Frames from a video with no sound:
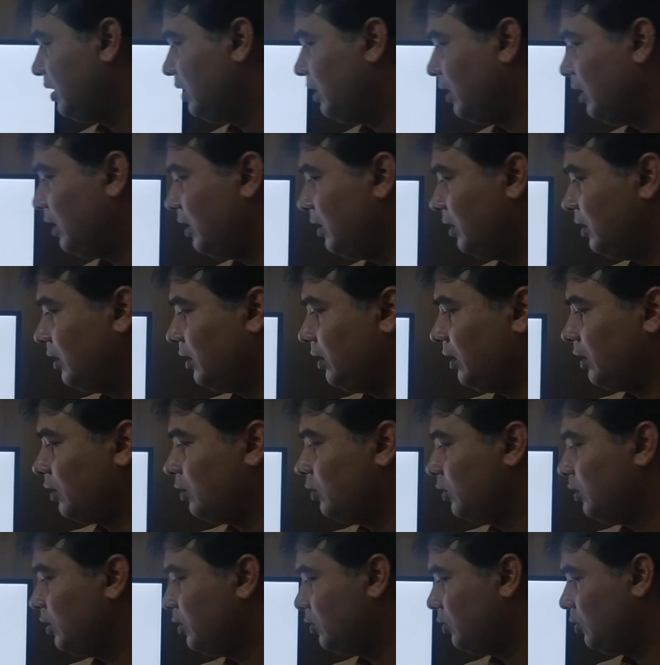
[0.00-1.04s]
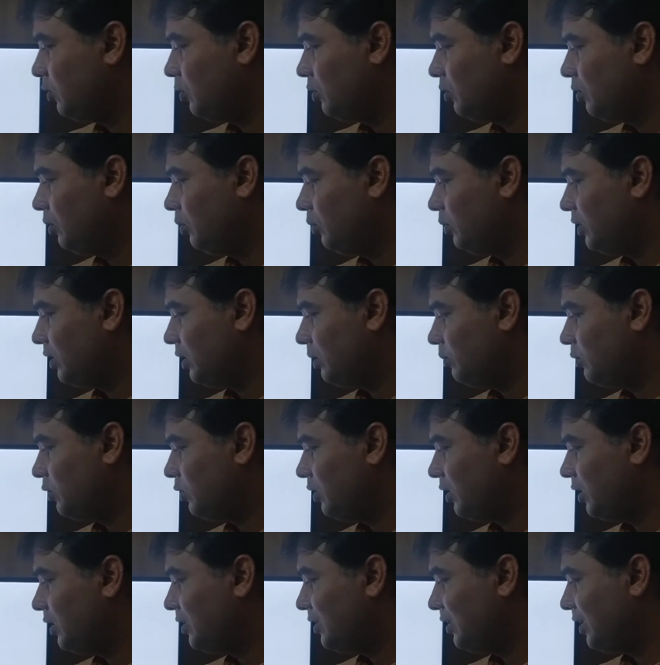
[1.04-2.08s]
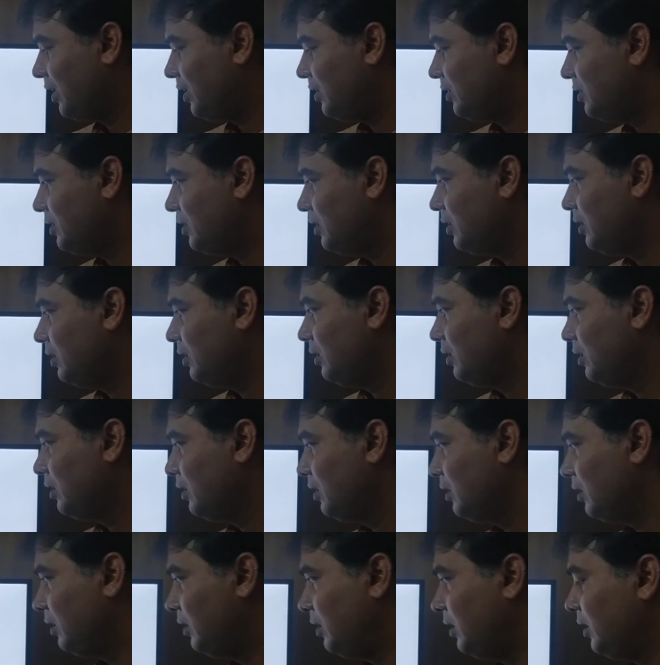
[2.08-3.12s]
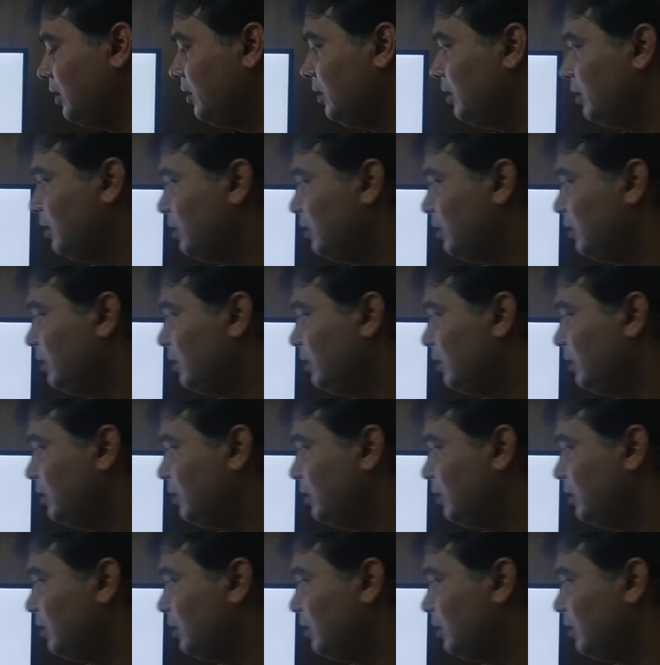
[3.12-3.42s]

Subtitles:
and then according to rule we have to write as, then